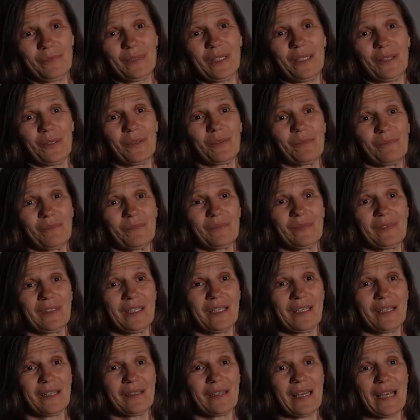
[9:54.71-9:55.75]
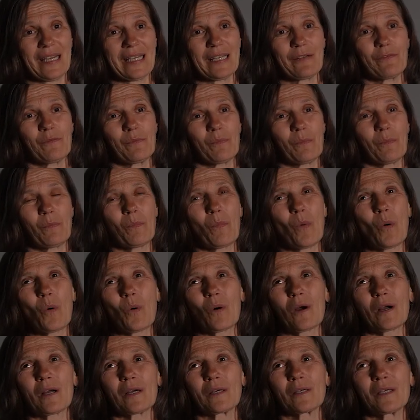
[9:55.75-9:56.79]
You know, I give
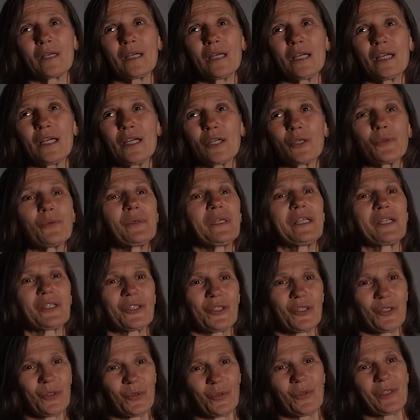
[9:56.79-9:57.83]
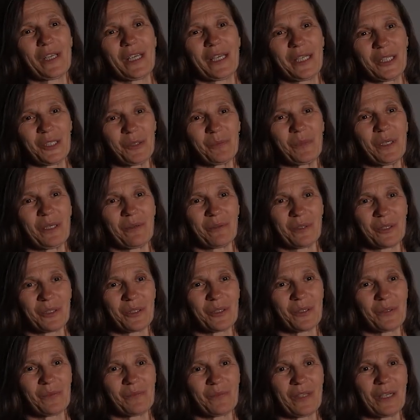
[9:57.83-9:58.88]
more credence to their
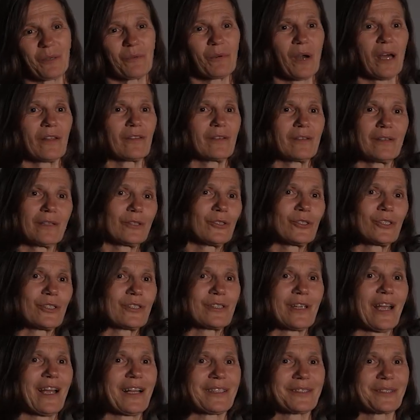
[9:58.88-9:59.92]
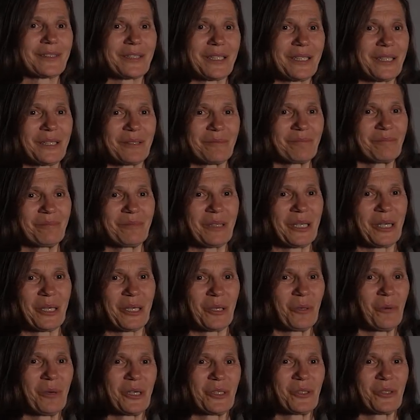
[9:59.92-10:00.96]
experience than rather than just asking a
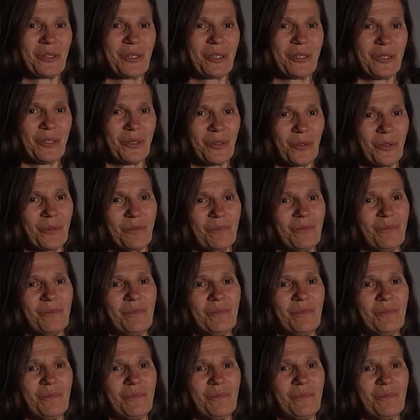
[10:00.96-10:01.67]
question, you know.